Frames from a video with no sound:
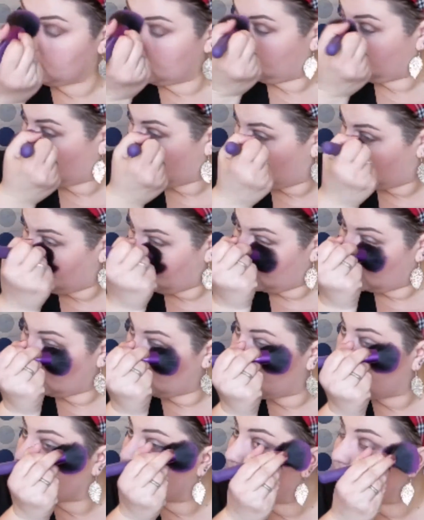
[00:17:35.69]
just clean
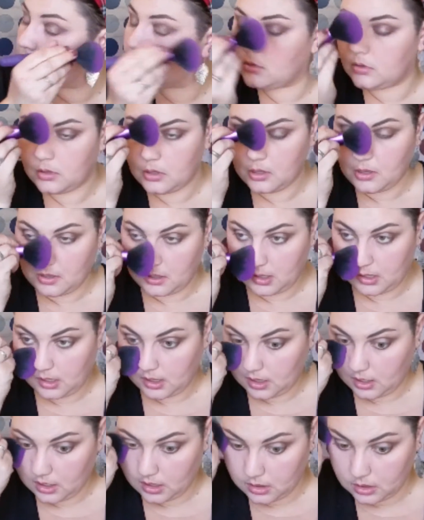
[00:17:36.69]
it up
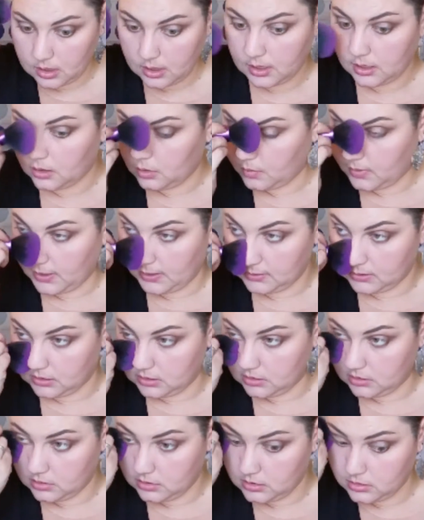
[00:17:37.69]
a little bit.